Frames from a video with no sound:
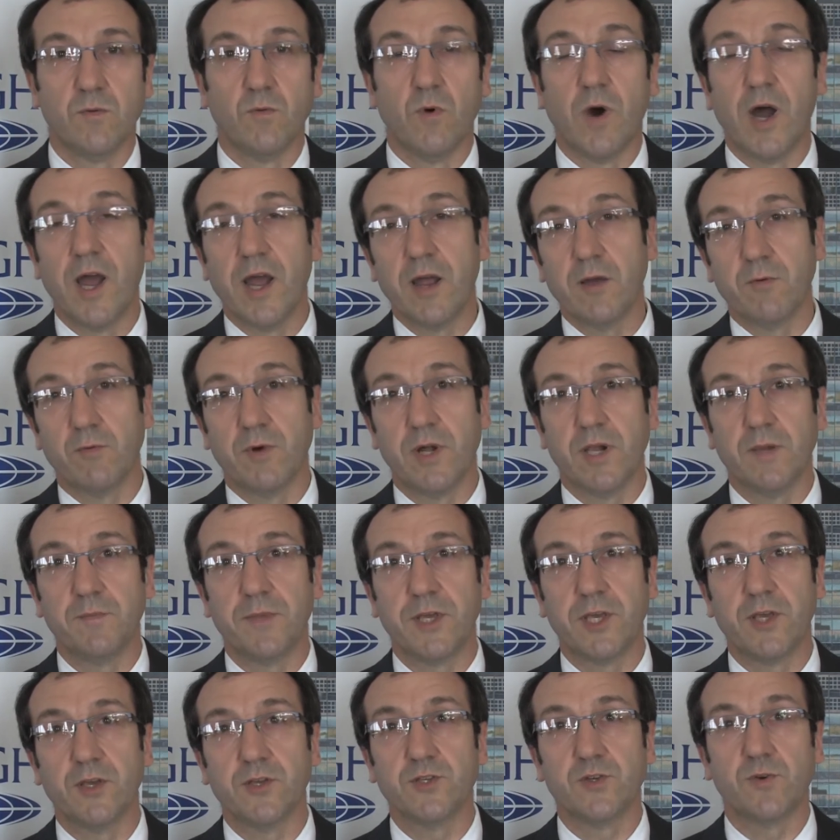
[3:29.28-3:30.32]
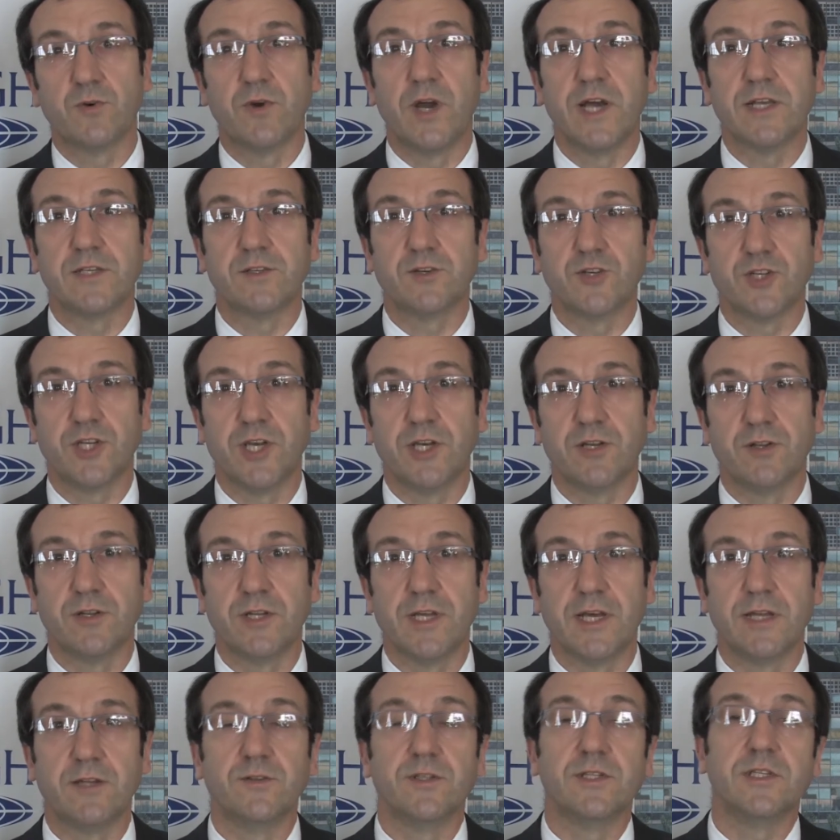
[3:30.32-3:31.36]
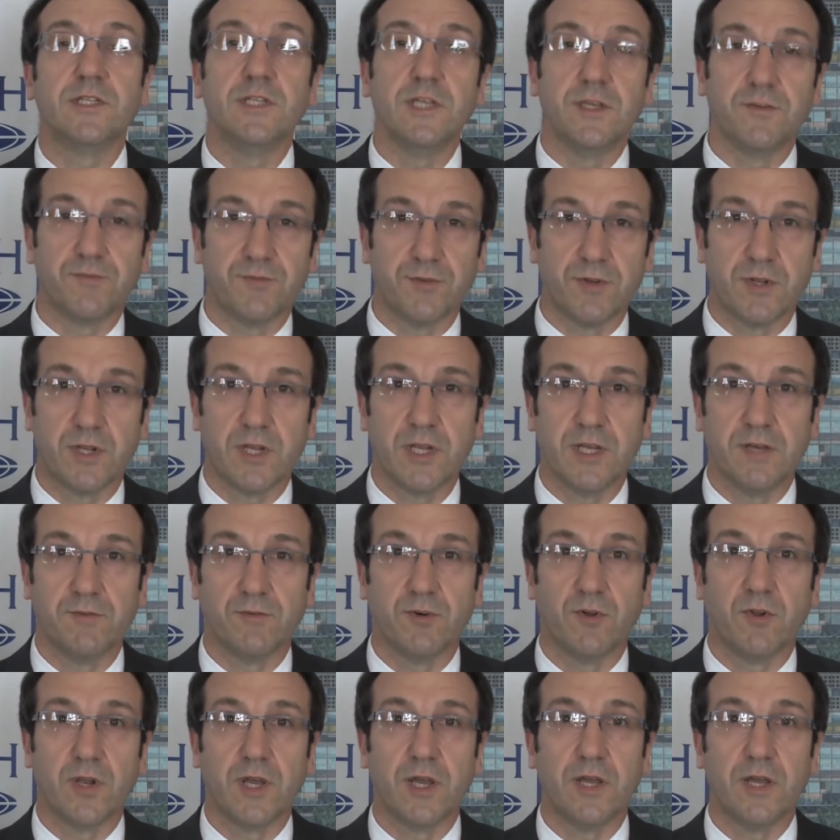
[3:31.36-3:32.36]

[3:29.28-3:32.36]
Why? Well, because you are associated at a different level,